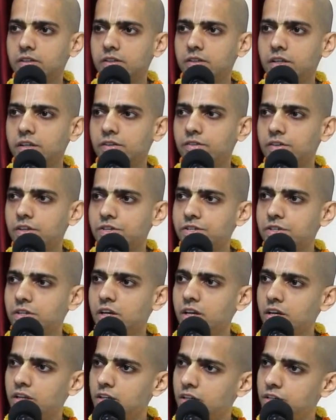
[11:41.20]
There is
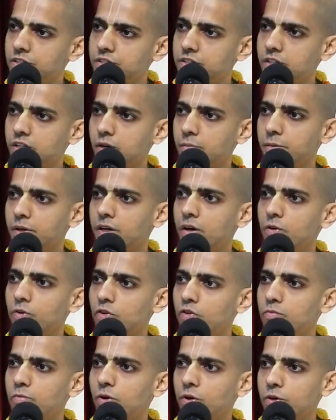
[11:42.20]
Krishna, energy coming out
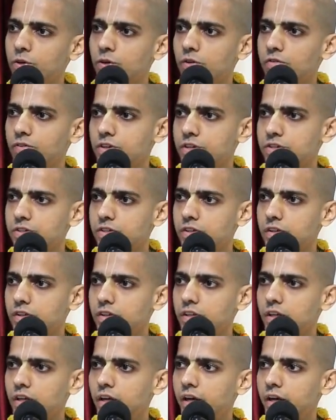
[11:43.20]
of body of Krishna.